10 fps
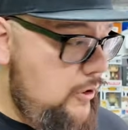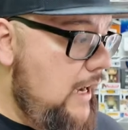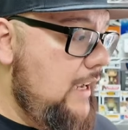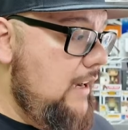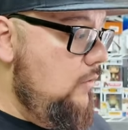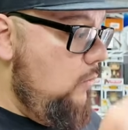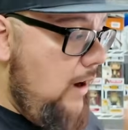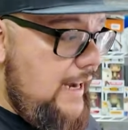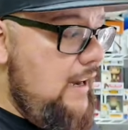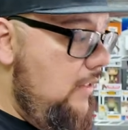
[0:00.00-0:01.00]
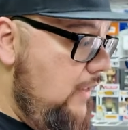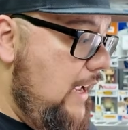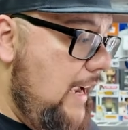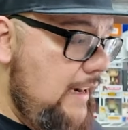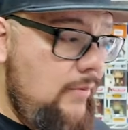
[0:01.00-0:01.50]
track and write on
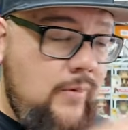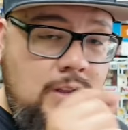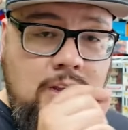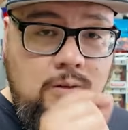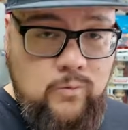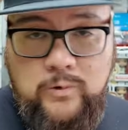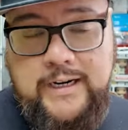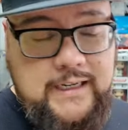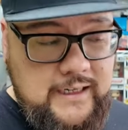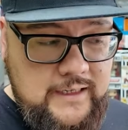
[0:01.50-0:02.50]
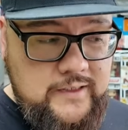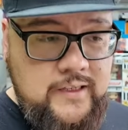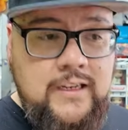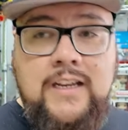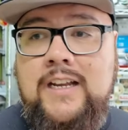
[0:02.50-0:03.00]
the item what it is.